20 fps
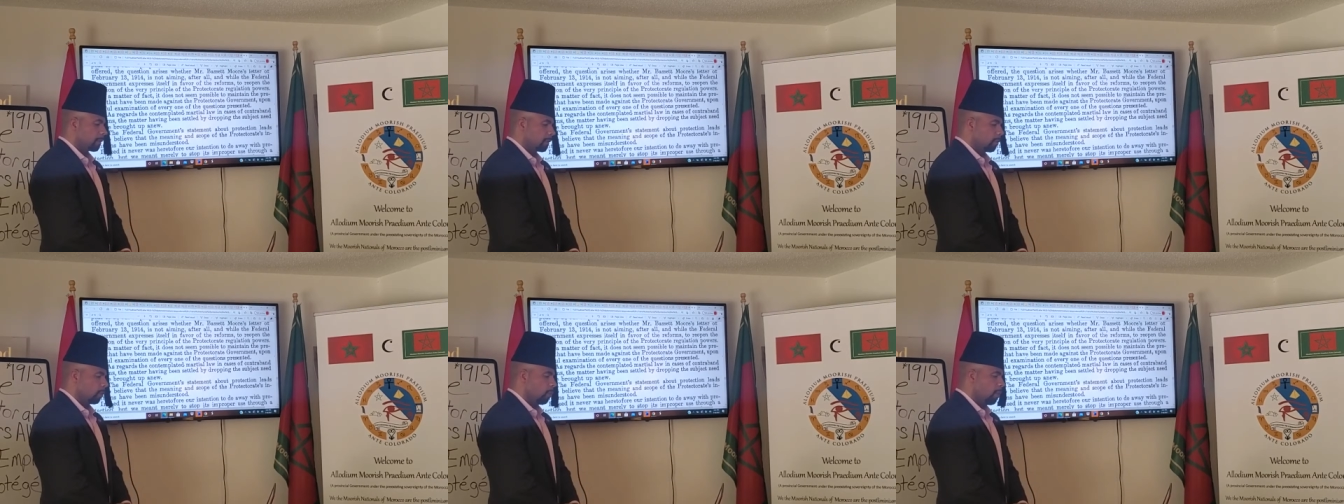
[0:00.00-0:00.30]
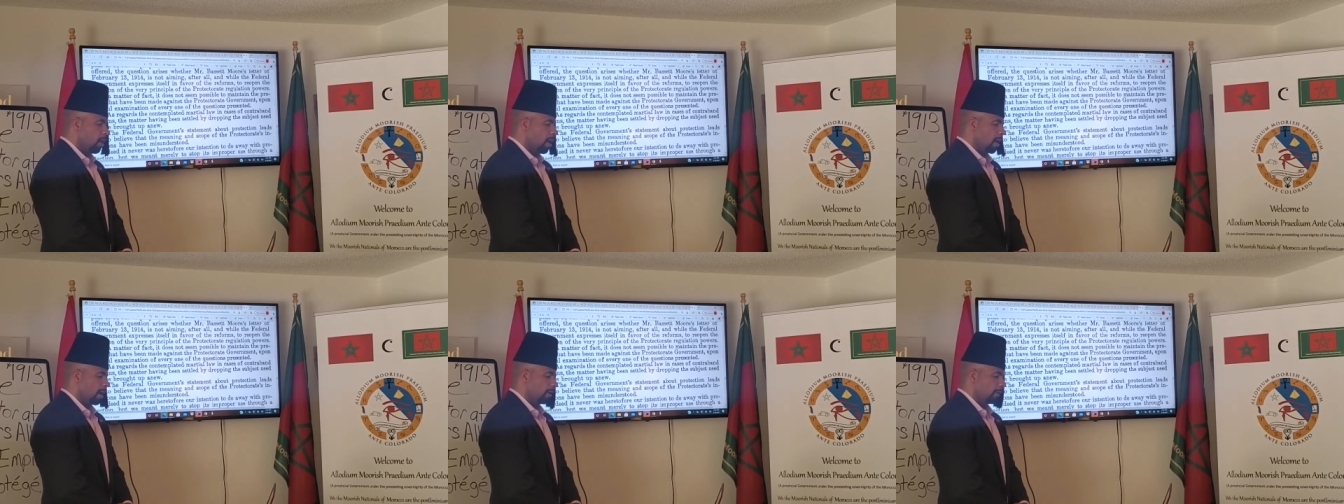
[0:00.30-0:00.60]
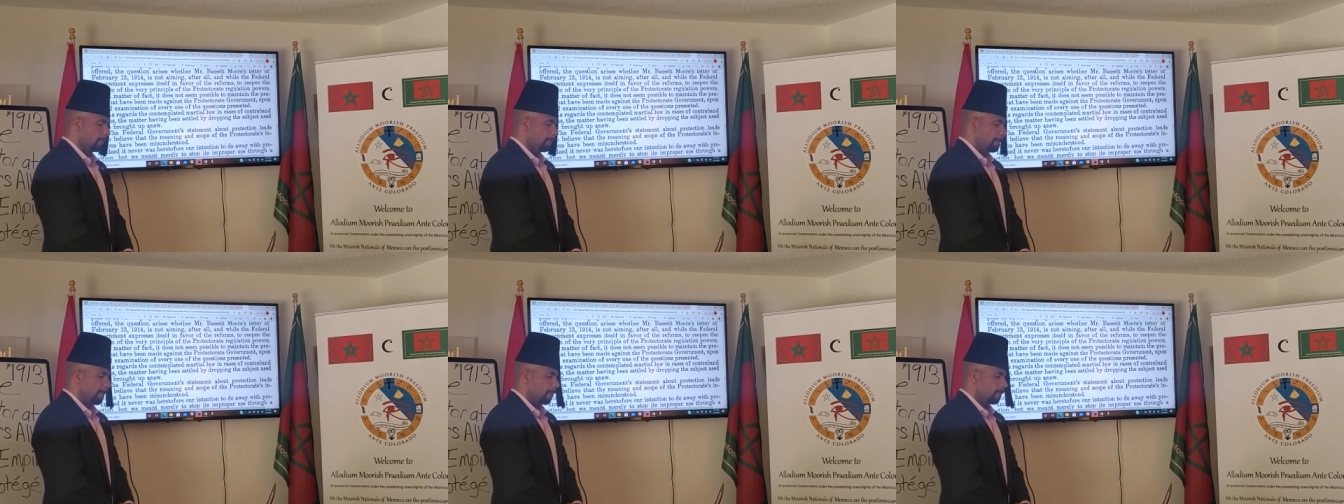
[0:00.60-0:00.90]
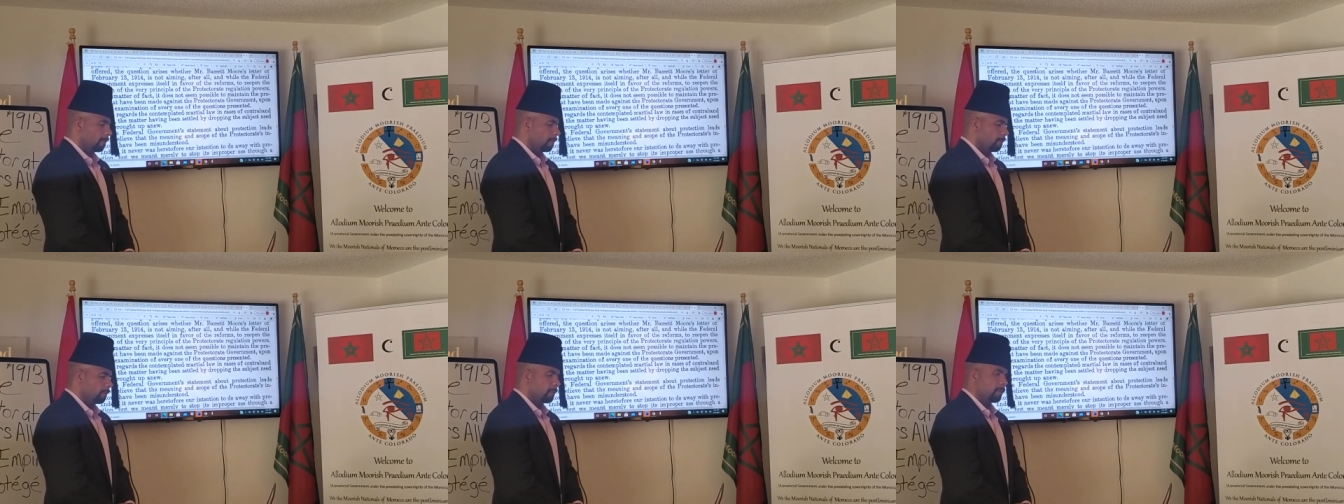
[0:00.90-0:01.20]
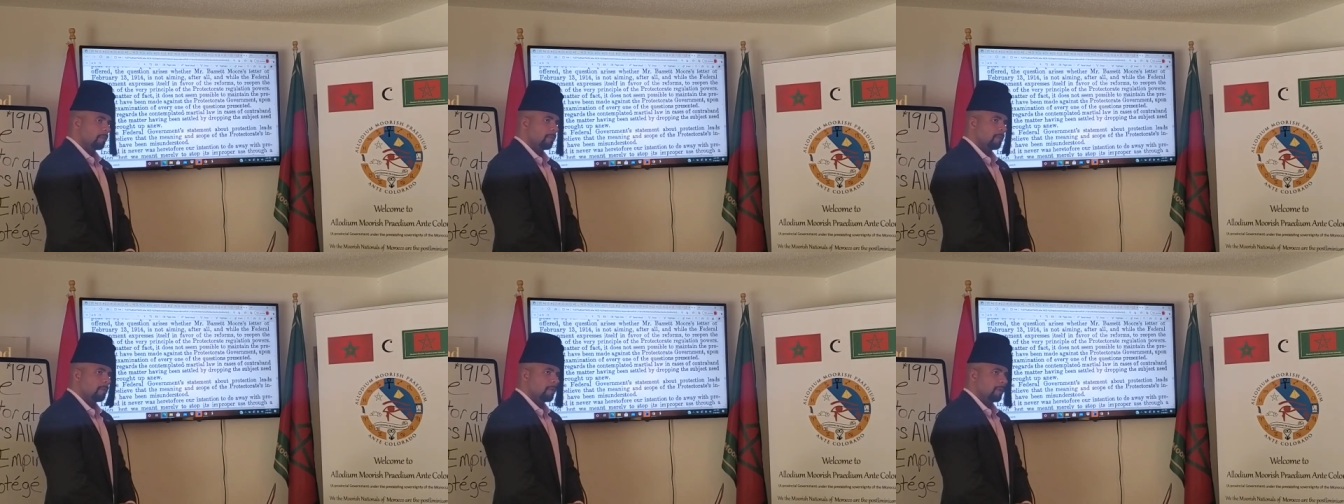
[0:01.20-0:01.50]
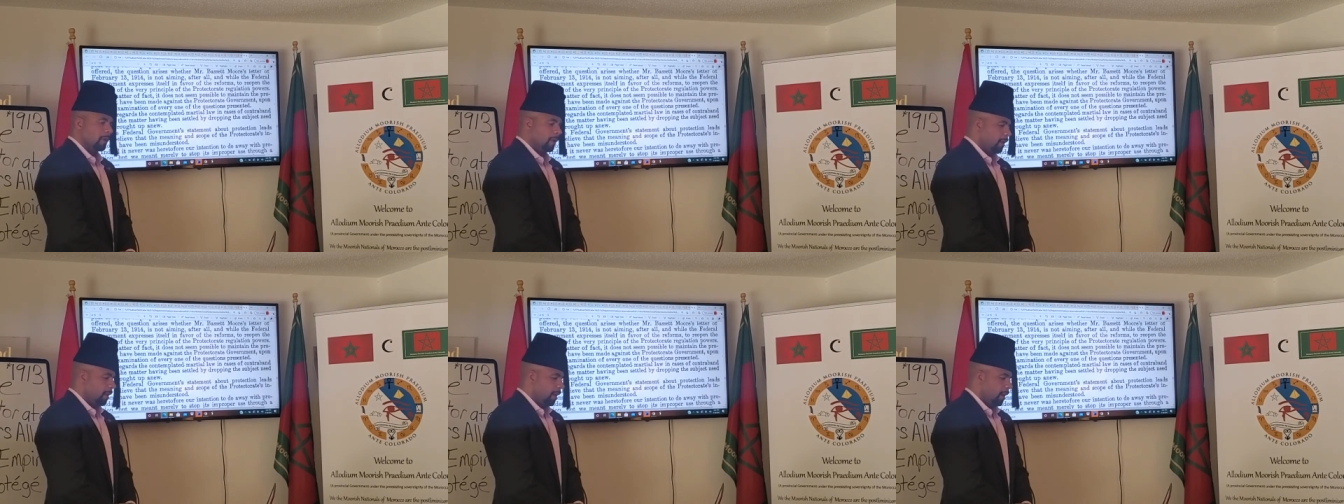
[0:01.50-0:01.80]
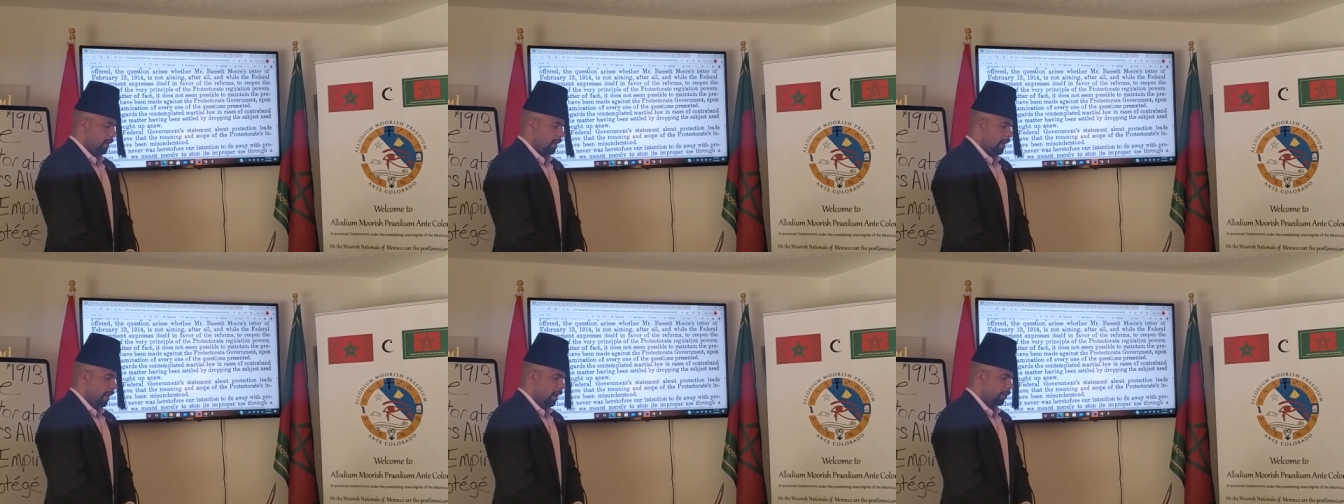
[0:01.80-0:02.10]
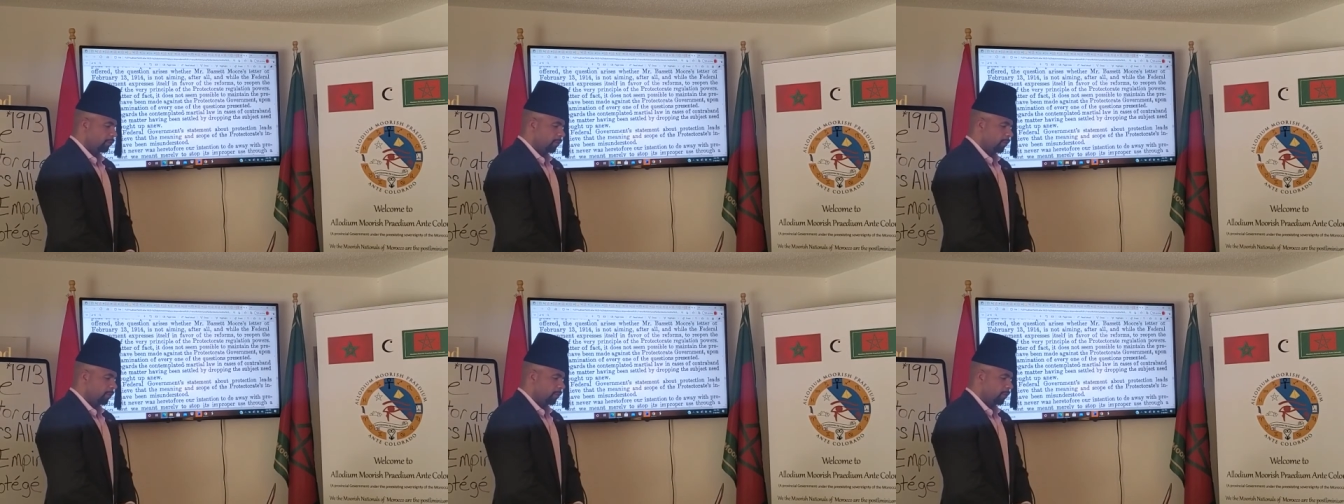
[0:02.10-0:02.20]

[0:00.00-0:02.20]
1. As